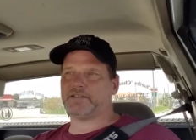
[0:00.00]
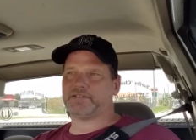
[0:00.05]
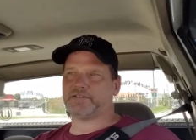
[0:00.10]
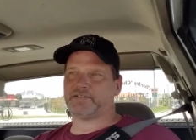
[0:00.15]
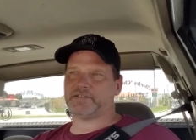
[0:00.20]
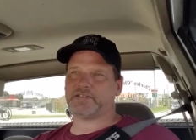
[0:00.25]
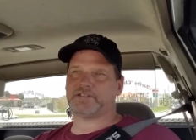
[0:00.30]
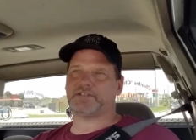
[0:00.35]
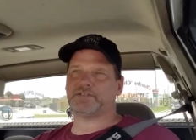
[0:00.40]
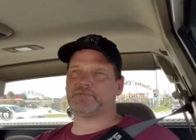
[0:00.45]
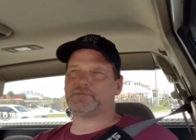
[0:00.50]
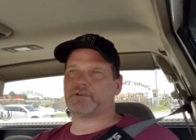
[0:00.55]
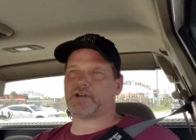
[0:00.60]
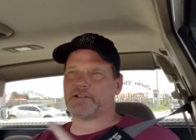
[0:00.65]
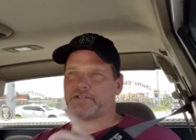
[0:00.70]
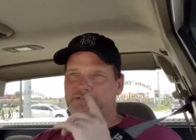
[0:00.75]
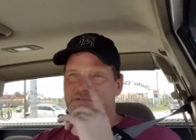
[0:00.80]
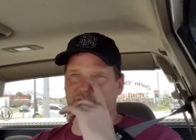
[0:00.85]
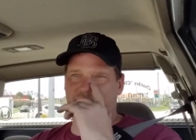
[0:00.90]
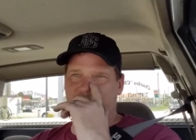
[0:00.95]
so this is why I
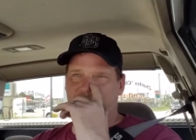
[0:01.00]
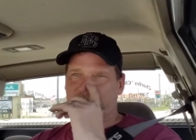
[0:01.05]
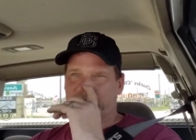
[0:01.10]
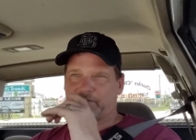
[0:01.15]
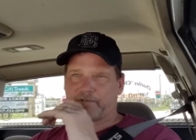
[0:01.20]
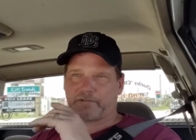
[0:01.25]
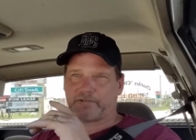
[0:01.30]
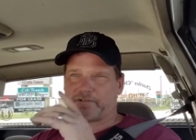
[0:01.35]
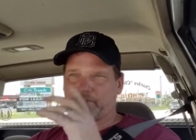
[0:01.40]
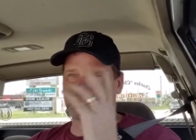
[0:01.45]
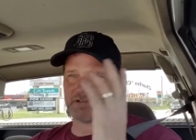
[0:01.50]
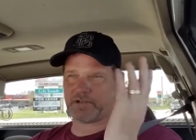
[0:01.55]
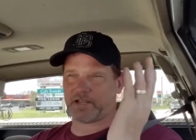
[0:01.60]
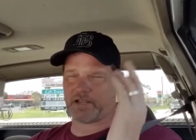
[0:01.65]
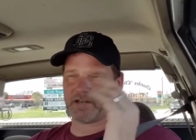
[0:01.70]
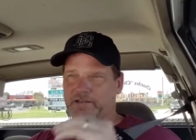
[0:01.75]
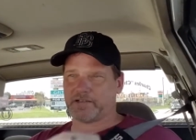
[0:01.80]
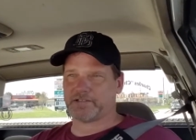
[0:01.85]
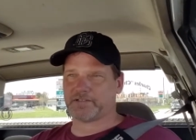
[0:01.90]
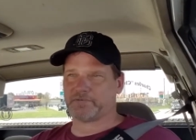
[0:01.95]
struggle,
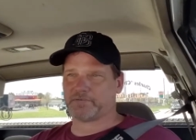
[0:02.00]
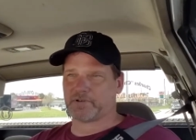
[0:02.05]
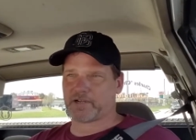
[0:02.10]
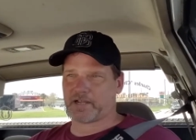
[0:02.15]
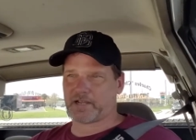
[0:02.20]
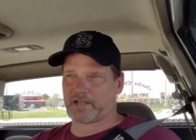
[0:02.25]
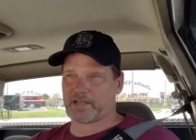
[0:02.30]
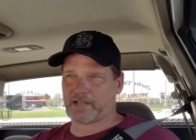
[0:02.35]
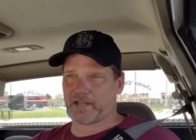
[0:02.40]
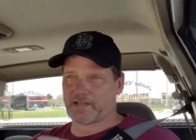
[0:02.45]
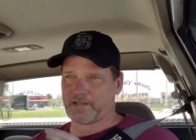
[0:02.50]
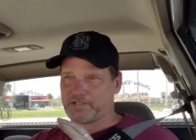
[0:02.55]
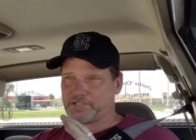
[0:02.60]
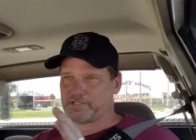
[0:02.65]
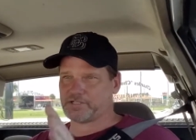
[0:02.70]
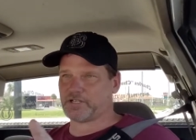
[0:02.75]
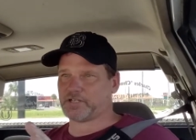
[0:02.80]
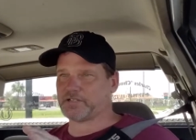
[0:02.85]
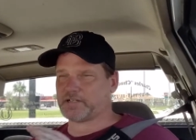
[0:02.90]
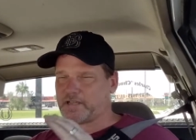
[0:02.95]
and this is why I kind of
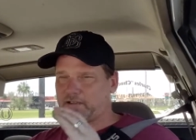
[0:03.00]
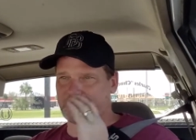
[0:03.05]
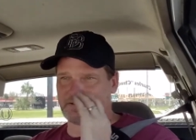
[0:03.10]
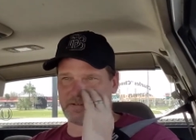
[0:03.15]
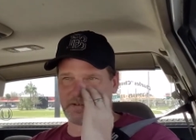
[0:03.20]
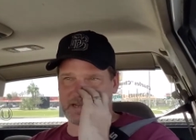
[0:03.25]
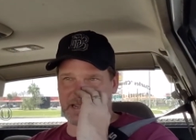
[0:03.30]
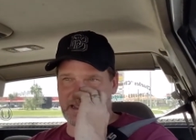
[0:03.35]
shut down